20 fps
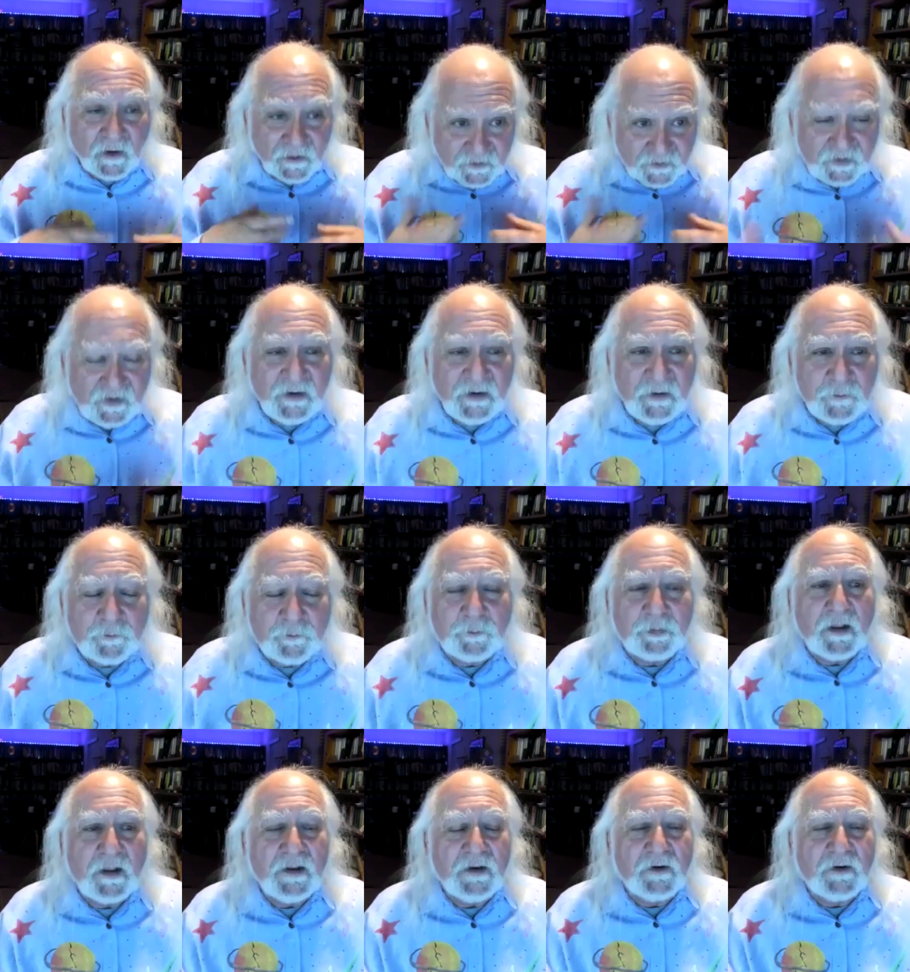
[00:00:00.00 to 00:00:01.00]
key
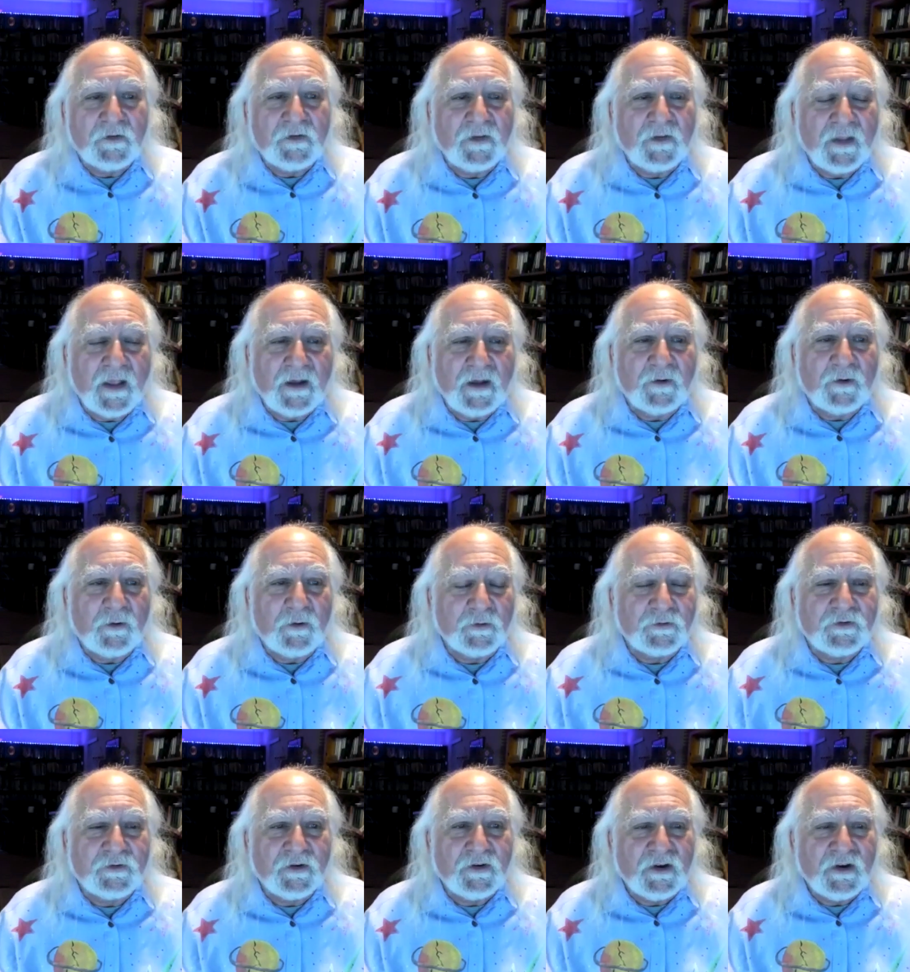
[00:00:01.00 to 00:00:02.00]
players in that whole
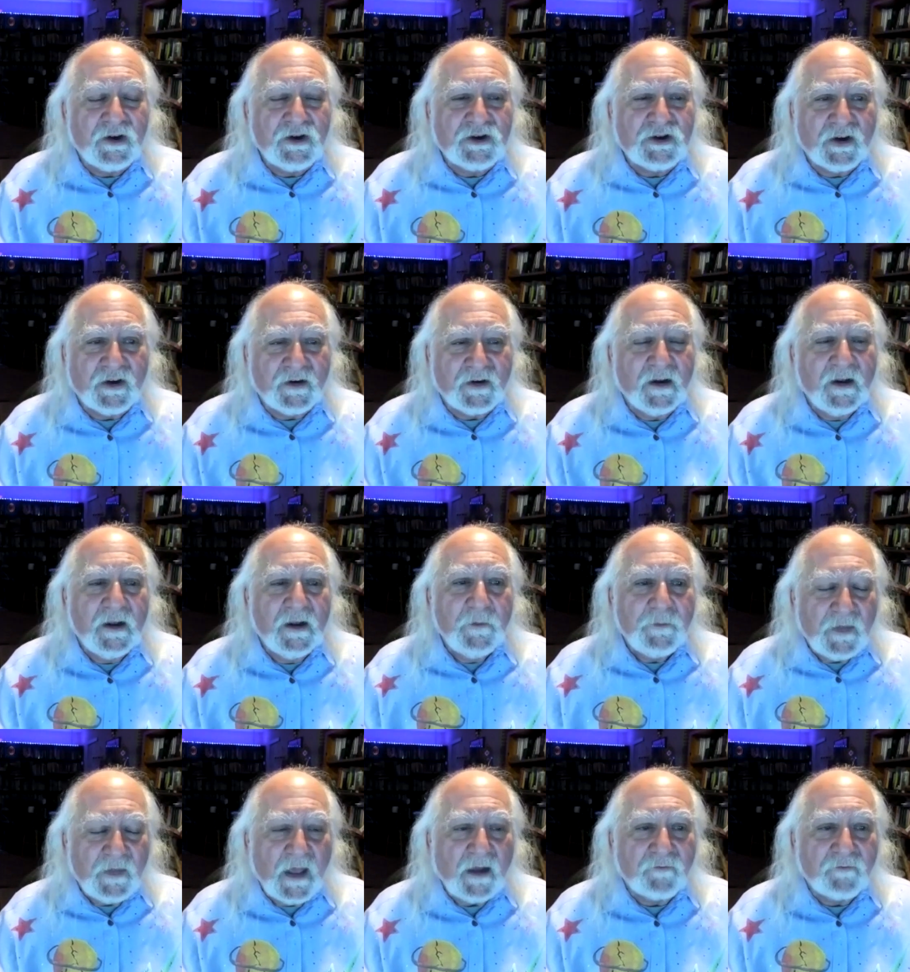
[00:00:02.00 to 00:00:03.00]
tradition
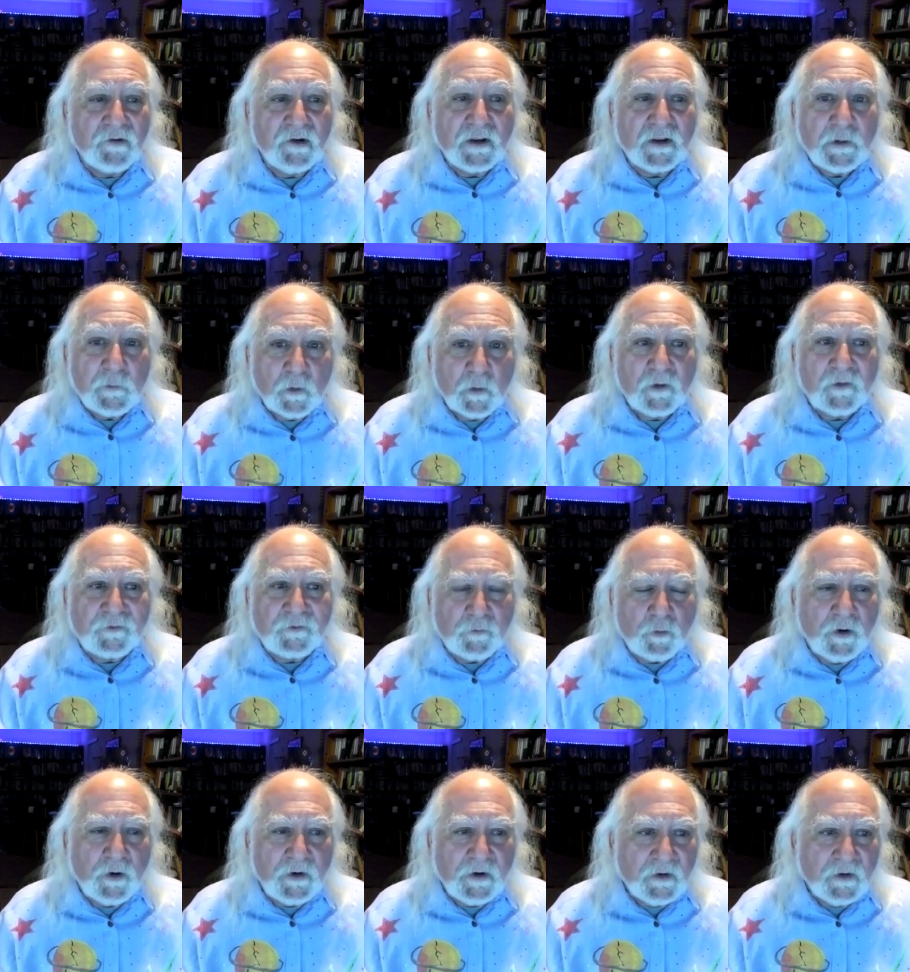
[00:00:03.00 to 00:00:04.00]
that really were
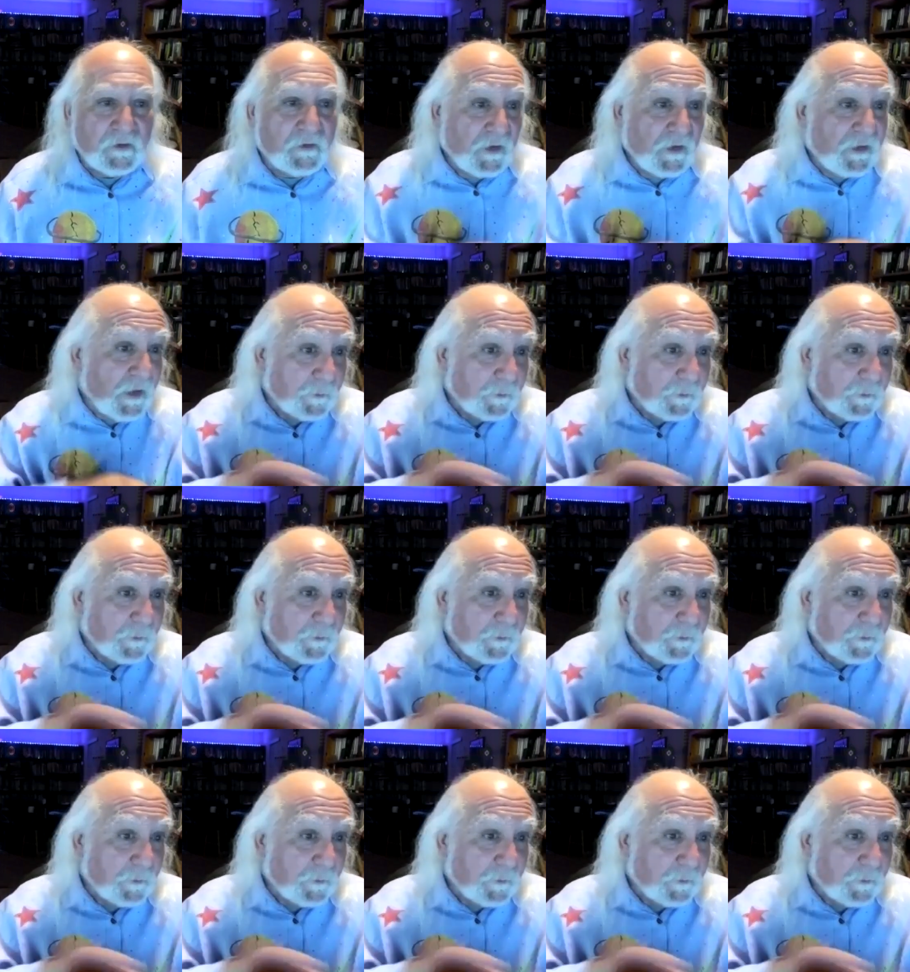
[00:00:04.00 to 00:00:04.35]
Freudians and then